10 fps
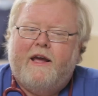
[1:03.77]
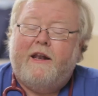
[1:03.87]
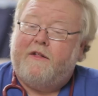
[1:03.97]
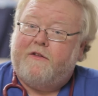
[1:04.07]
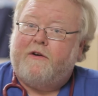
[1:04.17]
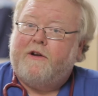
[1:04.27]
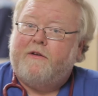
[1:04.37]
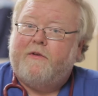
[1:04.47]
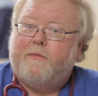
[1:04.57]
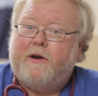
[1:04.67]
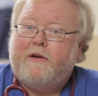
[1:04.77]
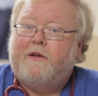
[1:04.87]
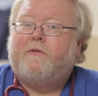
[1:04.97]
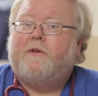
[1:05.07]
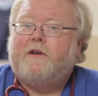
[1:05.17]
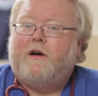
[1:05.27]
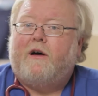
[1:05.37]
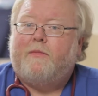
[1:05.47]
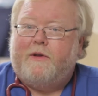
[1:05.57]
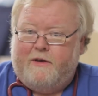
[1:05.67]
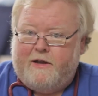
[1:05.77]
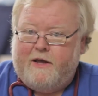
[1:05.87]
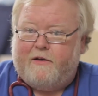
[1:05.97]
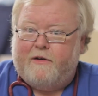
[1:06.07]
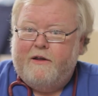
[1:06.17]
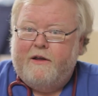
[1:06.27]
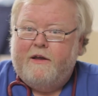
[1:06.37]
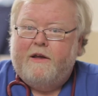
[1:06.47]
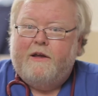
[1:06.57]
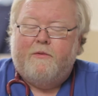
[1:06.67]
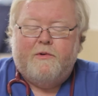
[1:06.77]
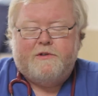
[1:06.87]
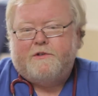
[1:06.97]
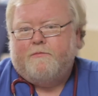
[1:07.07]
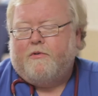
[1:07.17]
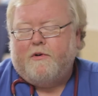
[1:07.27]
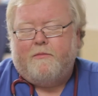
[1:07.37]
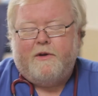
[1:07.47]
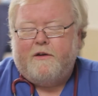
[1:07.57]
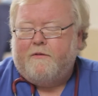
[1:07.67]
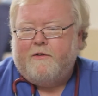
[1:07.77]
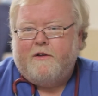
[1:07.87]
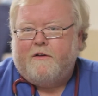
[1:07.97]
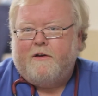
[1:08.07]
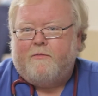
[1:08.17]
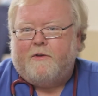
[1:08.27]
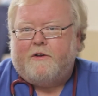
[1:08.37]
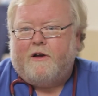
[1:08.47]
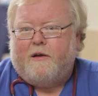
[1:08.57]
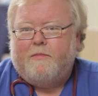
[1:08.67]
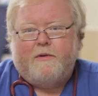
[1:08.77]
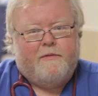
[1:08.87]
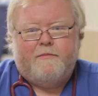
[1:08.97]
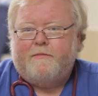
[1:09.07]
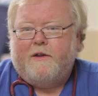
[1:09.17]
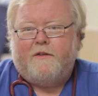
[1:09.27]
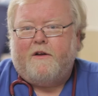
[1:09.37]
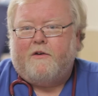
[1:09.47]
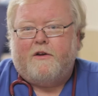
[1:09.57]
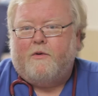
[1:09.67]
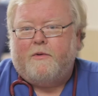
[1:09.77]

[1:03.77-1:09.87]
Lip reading: And it started apparently from the top down, which is important because if it doesn't come from the top, it's not going to go